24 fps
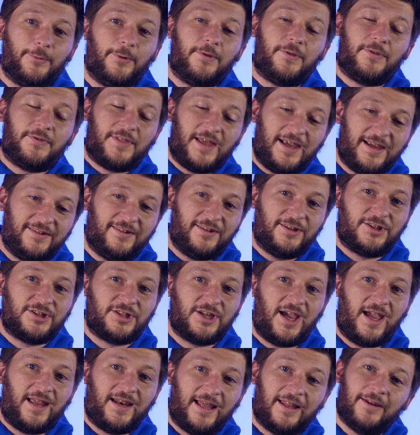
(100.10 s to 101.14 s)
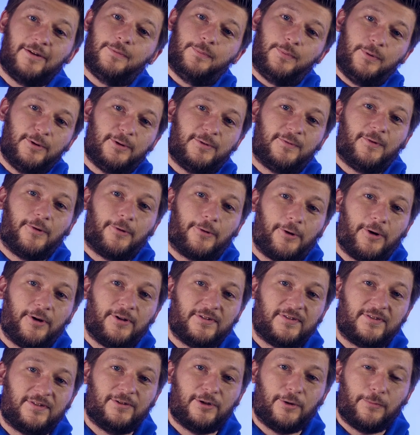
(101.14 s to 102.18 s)
with daisy chain and built for
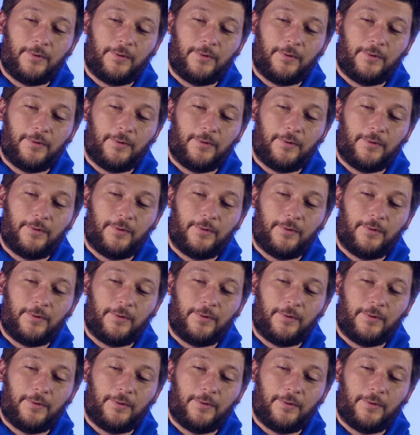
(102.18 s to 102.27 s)
constant